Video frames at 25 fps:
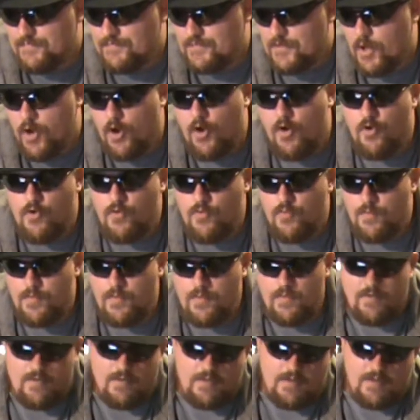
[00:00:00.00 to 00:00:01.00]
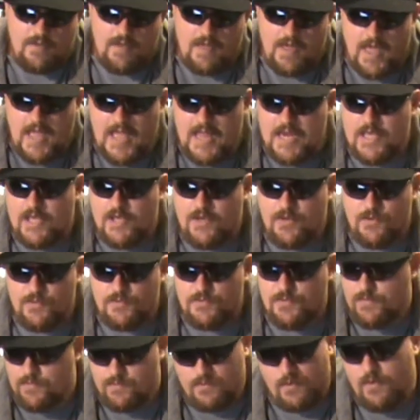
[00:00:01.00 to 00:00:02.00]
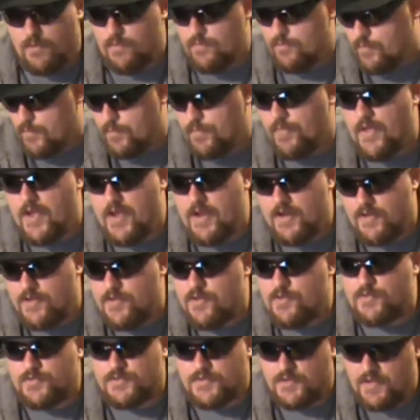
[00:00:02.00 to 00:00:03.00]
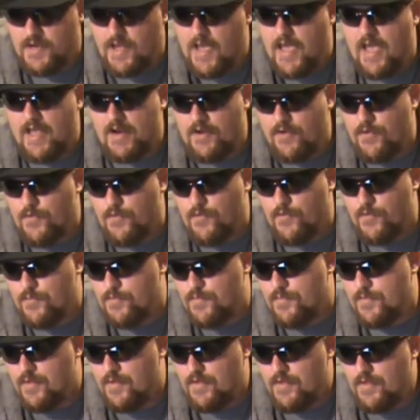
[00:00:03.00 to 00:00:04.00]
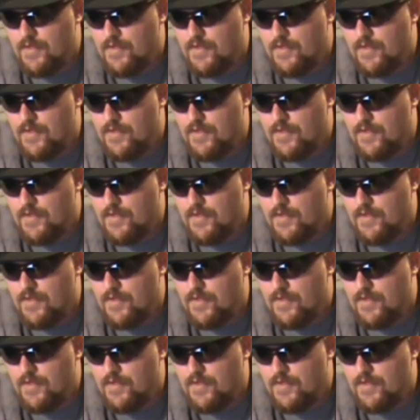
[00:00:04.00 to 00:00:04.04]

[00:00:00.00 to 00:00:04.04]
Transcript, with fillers: Home at Houston. Well, we're playing Houston at home.